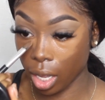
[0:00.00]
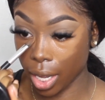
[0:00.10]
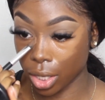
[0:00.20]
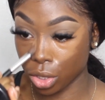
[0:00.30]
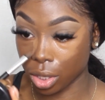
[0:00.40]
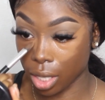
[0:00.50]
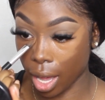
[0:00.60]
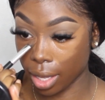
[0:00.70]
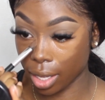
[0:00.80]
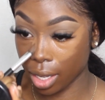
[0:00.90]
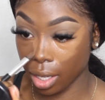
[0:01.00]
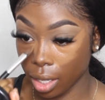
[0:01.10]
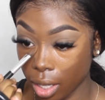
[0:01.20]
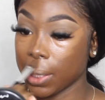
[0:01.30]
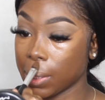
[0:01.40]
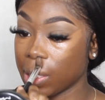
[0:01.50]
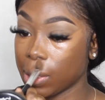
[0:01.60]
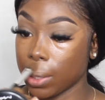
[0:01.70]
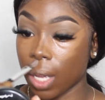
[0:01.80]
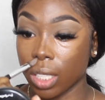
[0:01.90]
I just highlight because
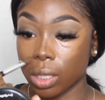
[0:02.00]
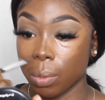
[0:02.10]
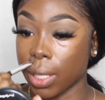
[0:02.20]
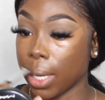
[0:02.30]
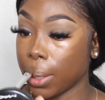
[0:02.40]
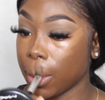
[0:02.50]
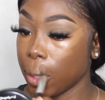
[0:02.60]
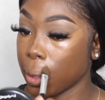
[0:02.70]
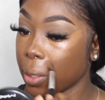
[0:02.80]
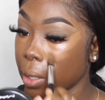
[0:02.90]
it's a lot to blend.